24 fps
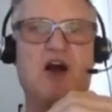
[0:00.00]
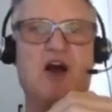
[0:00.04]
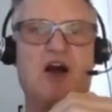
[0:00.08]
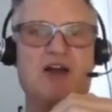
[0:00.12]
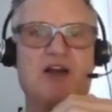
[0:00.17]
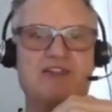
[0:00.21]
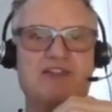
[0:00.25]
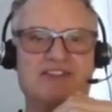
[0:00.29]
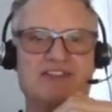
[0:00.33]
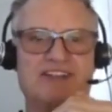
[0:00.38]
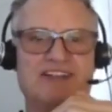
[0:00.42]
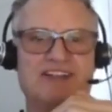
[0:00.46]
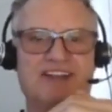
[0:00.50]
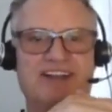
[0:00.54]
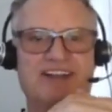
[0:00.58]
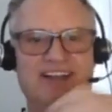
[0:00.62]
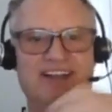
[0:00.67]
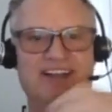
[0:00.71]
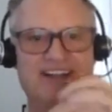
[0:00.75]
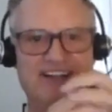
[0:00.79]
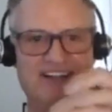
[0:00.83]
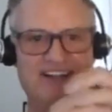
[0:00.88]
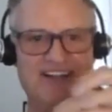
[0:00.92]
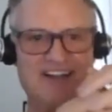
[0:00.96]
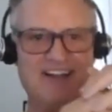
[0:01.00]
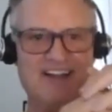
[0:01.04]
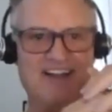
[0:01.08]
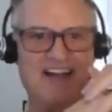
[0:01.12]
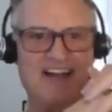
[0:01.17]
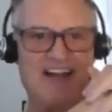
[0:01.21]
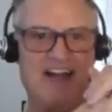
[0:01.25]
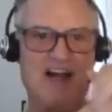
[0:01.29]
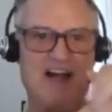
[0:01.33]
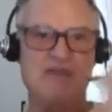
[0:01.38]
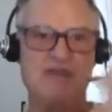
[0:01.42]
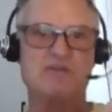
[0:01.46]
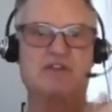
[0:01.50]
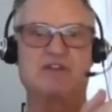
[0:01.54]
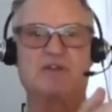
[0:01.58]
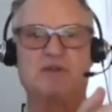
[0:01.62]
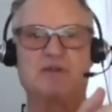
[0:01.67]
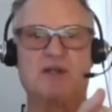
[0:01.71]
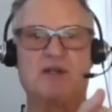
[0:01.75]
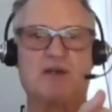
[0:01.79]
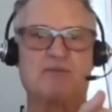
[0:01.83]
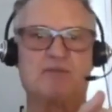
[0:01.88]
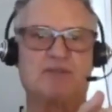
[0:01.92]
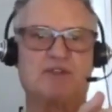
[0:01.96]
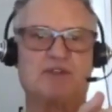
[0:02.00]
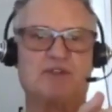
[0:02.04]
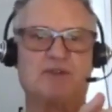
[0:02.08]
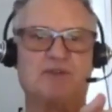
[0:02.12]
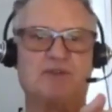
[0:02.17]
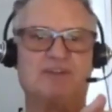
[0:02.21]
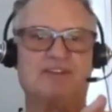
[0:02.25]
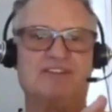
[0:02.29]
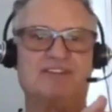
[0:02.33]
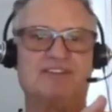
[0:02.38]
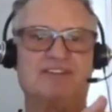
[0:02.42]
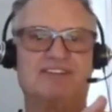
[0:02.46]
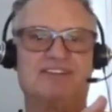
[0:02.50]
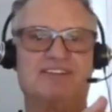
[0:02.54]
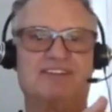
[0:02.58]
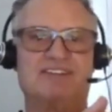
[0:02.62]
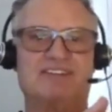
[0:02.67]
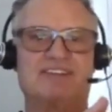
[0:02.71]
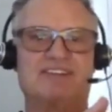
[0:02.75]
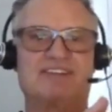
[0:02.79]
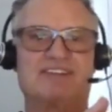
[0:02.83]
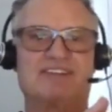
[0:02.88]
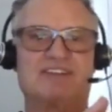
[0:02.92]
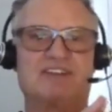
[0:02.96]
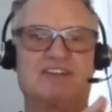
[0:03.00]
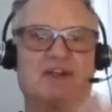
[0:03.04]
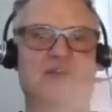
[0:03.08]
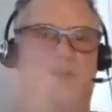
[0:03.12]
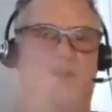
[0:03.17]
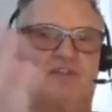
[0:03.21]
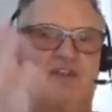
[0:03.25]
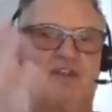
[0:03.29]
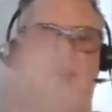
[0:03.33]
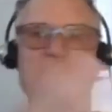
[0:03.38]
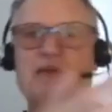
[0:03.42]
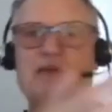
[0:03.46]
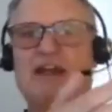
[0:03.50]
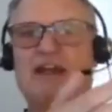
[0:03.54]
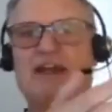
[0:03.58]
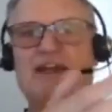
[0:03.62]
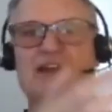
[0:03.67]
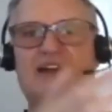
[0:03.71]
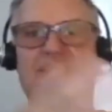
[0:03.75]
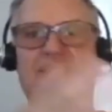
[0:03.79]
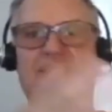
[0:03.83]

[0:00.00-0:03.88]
And I'm screwed up too. So if he made it, hey,